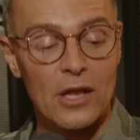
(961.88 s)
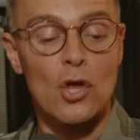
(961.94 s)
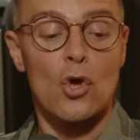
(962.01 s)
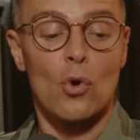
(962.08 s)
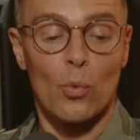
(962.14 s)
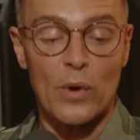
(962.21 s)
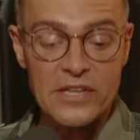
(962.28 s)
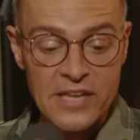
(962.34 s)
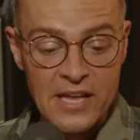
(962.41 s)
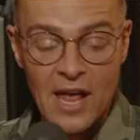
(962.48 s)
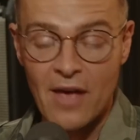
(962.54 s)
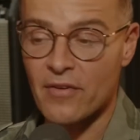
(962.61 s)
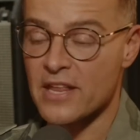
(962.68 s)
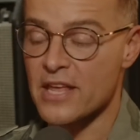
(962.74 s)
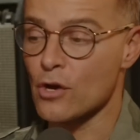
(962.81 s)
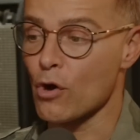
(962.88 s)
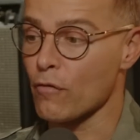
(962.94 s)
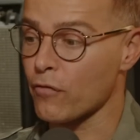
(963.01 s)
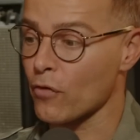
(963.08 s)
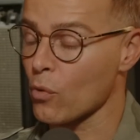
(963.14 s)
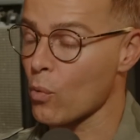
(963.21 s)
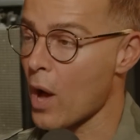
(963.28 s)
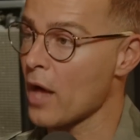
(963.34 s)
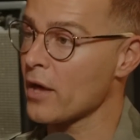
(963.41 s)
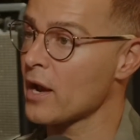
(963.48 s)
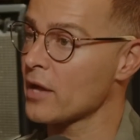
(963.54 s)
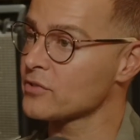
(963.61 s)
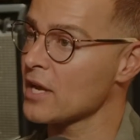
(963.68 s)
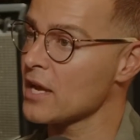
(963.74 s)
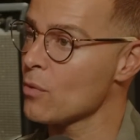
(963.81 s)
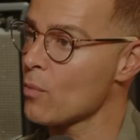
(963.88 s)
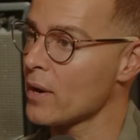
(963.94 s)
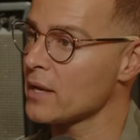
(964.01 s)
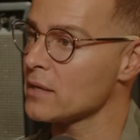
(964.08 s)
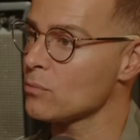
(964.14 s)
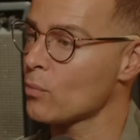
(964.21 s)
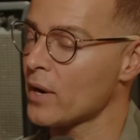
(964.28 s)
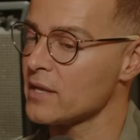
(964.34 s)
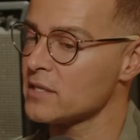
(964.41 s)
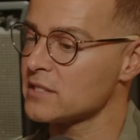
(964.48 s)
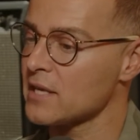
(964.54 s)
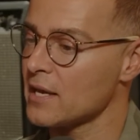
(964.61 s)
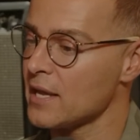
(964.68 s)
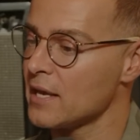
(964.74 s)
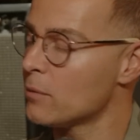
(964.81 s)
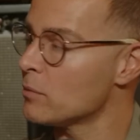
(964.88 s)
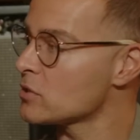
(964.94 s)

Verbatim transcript: a minute we did have an ego for a while, and I'll tell you when it when it set